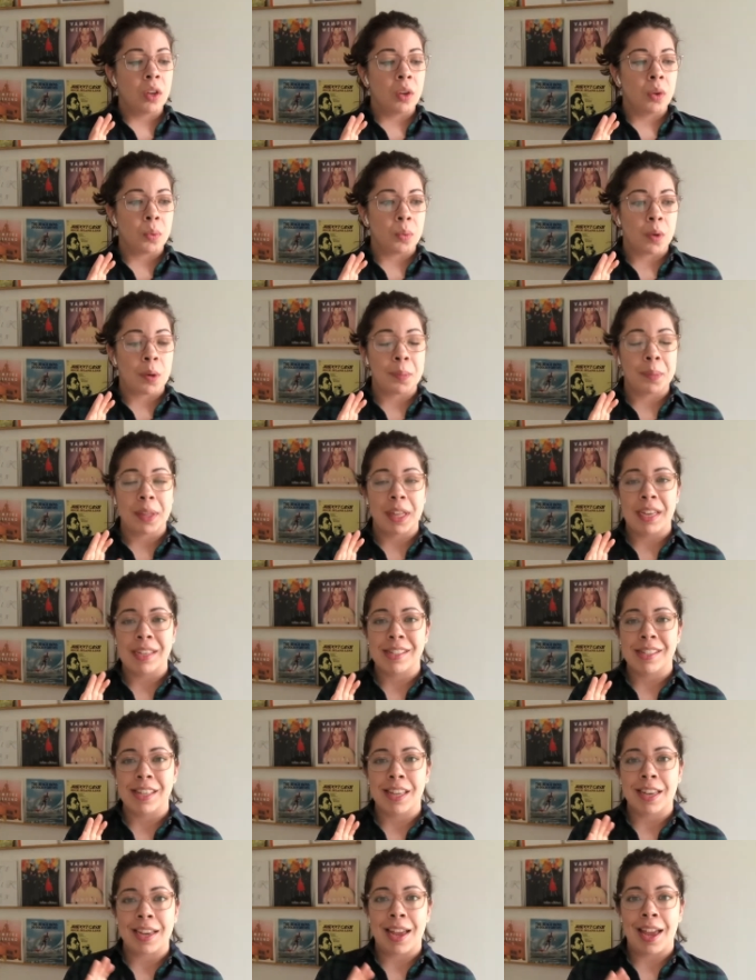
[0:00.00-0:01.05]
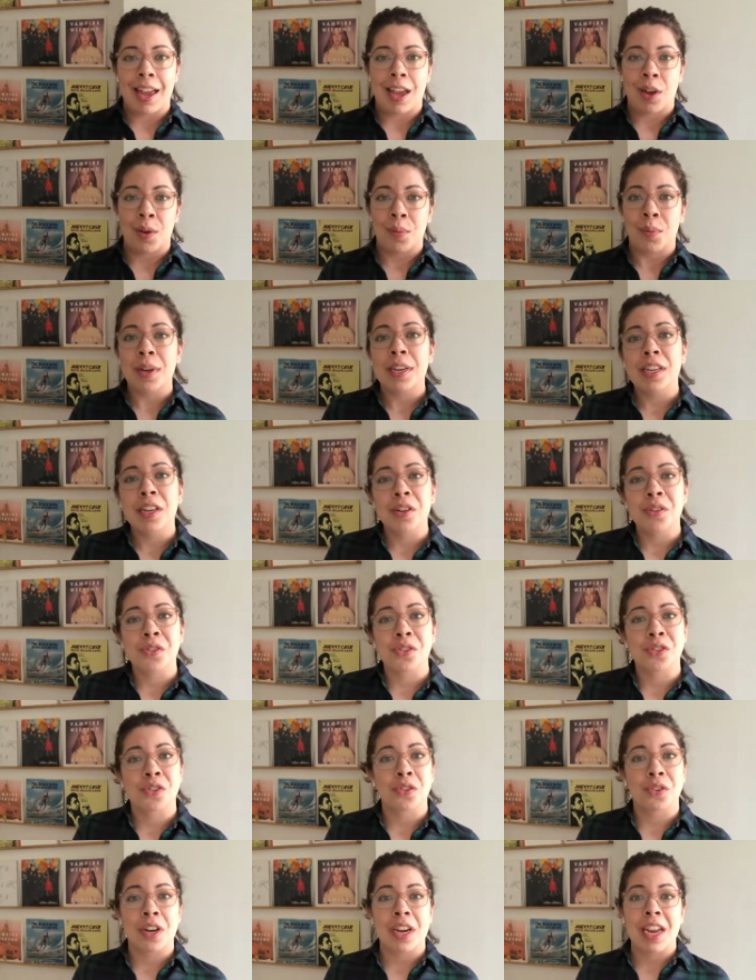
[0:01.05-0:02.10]
replacing a window
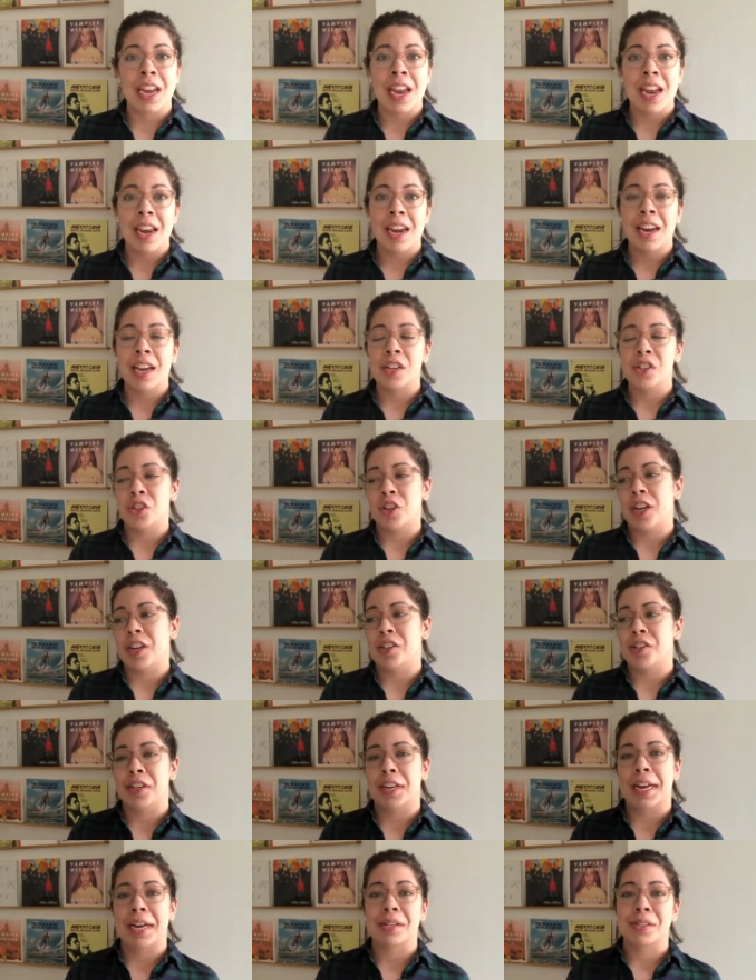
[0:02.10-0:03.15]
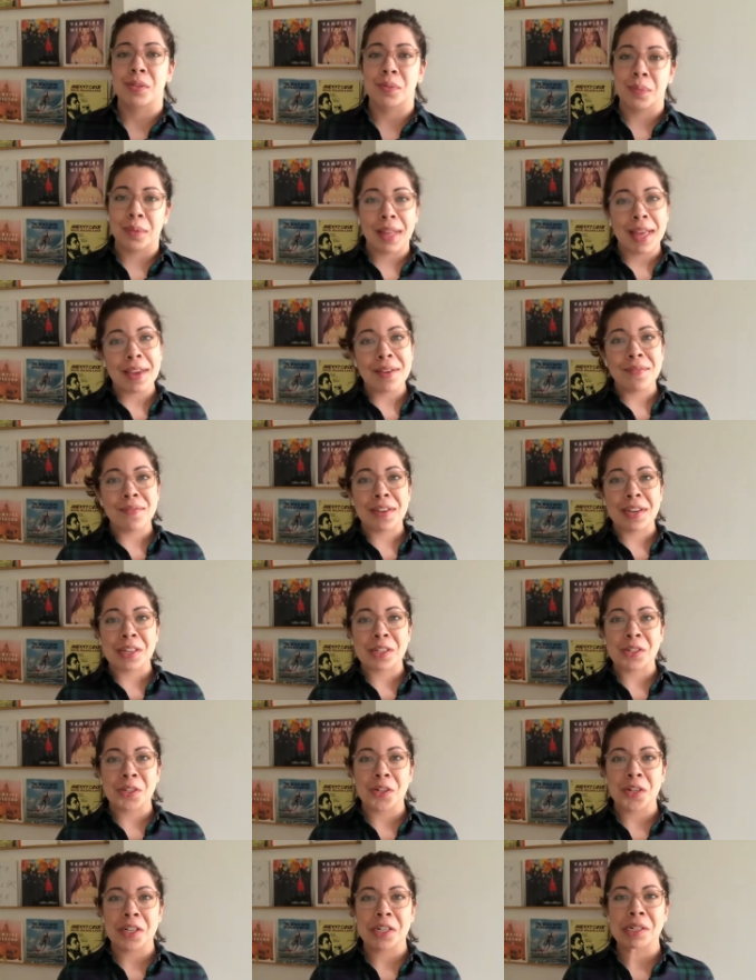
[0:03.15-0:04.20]
screen, changing out some light
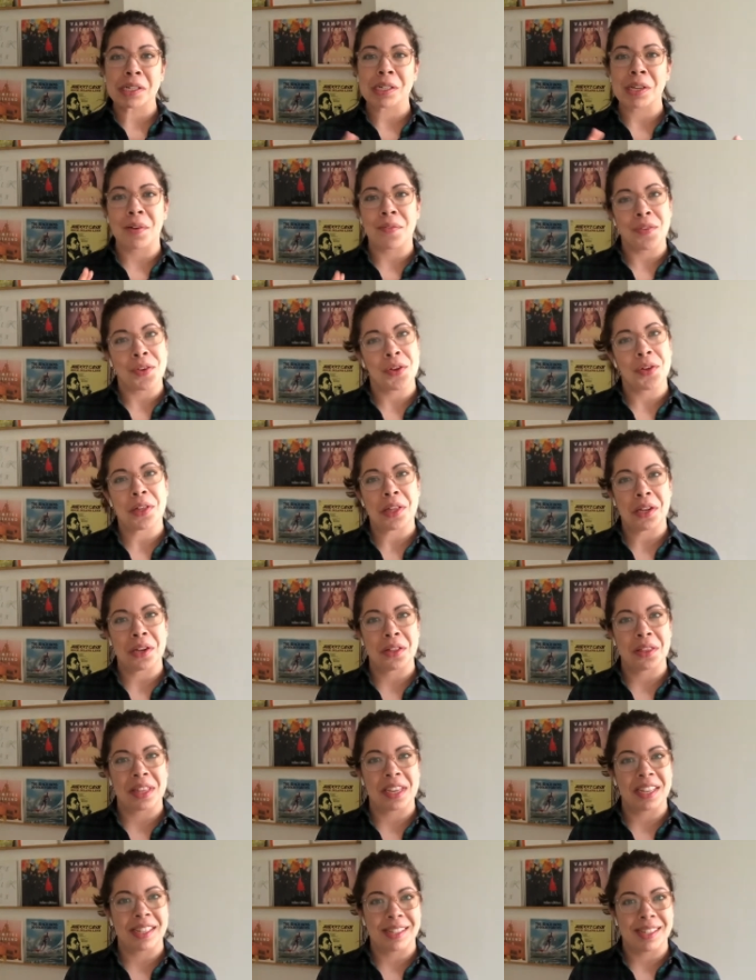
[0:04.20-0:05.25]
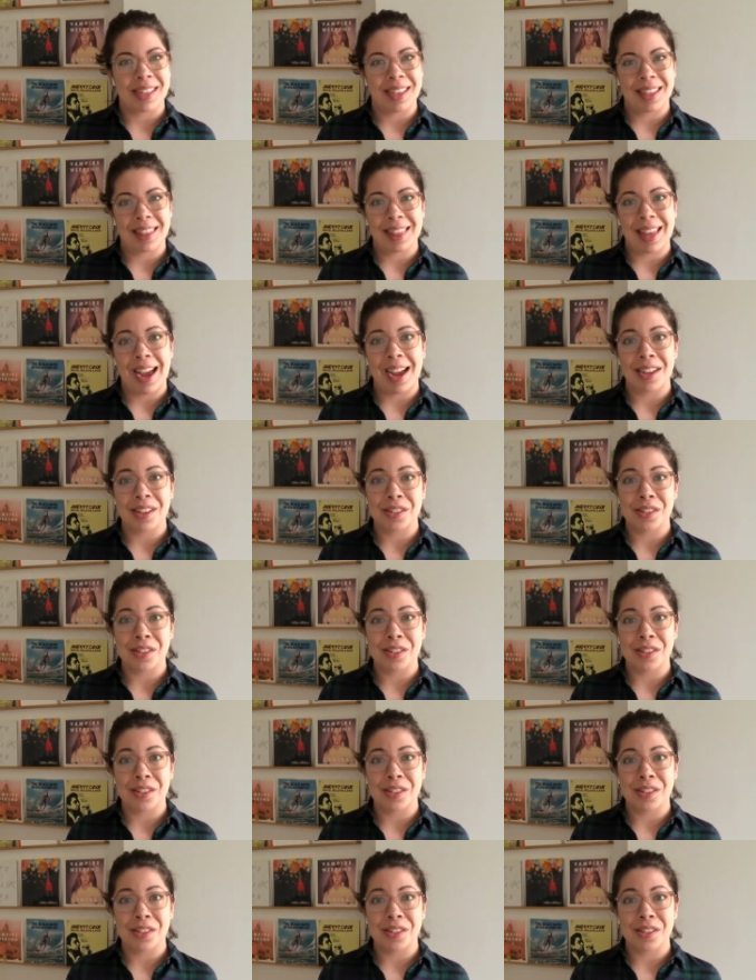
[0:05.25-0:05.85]
fixtures, a few little things like that.